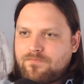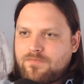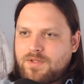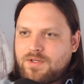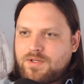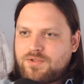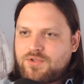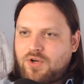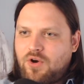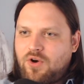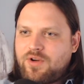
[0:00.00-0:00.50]

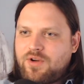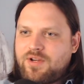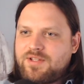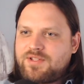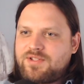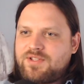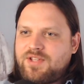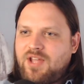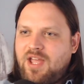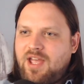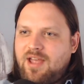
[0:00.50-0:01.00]
Target
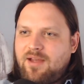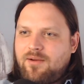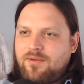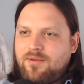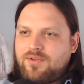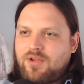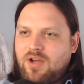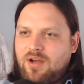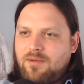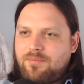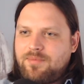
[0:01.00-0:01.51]
is
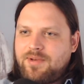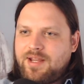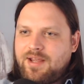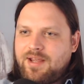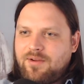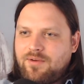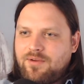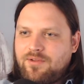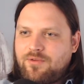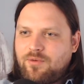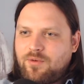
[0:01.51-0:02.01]

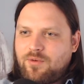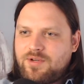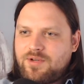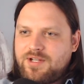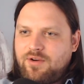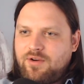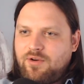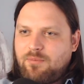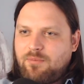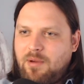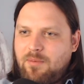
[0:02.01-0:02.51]
top-down
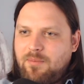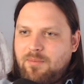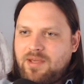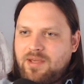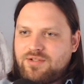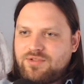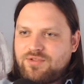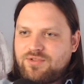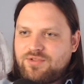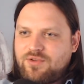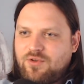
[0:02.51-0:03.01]
authoritarian. My
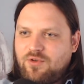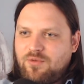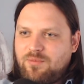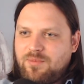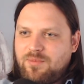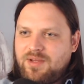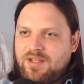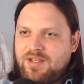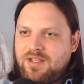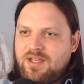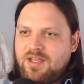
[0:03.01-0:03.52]
manager told
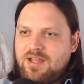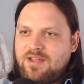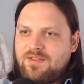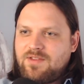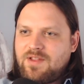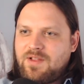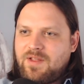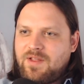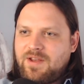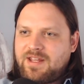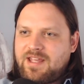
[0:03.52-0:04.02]
me
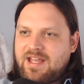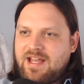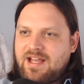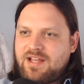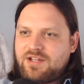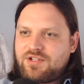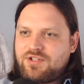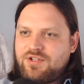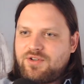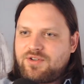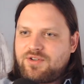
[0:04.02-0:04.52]
they let a
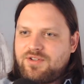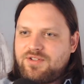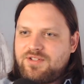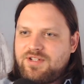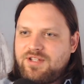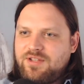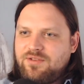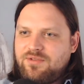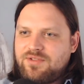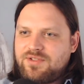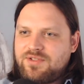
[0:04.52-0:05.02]
cashier
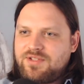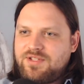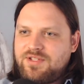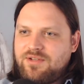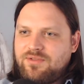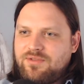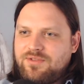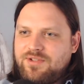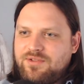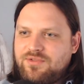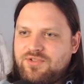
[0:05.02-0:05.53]
continue to
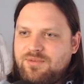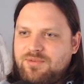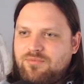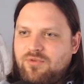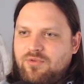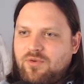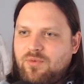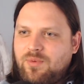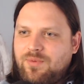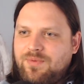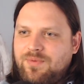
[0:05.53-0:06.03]
steal until she
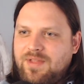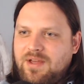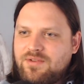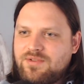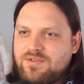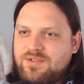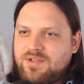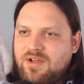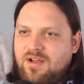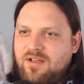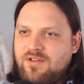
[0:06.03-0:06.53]
broke
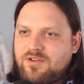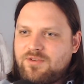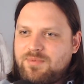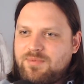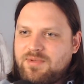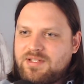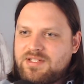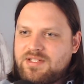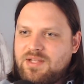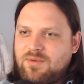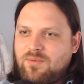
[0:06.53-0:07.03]
$1,000
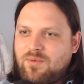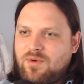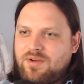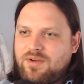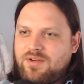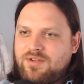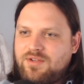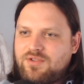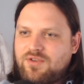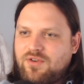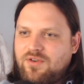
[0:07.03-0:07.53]
because they
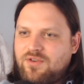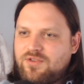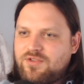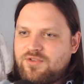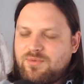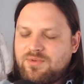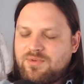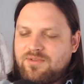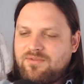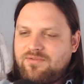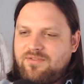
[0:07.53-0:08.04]
wanted to charge her
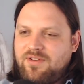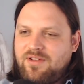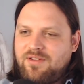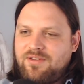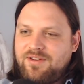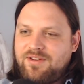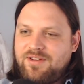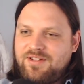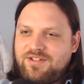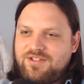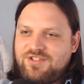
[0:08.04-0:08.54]
with a
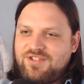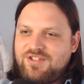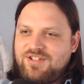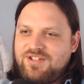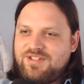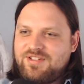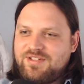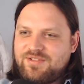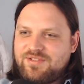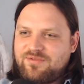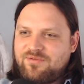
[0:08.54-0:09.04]
felony.
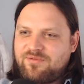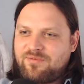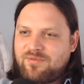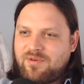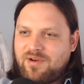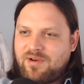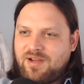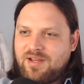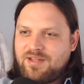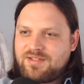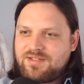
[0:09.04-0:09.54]
Jesus
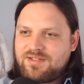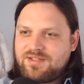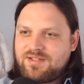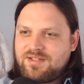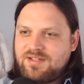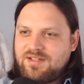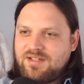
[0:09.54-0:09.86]
Christ.